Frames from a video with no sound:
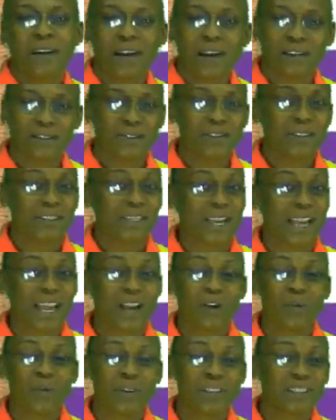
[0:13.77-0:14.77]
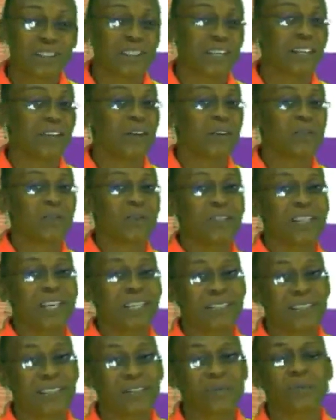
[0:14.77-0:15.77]
And just like I always say, not only
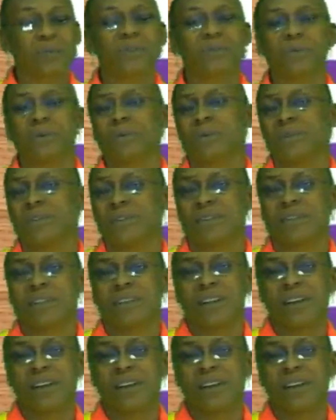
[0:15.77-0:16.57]
SS1 students,